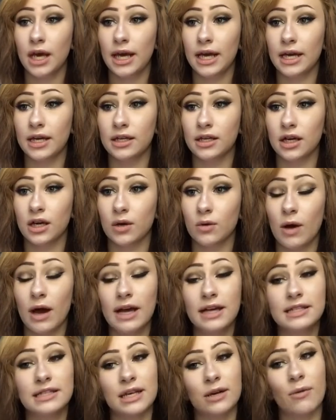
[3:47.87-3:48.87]
And
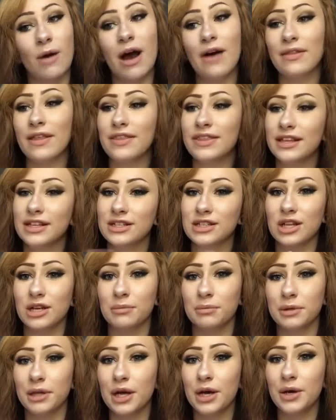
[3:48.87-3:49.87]
Wyatt's like, wow, that thing's
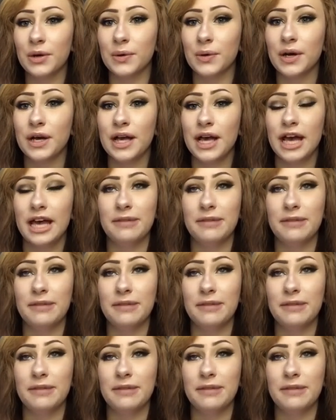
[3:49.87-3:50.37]
gonna blow.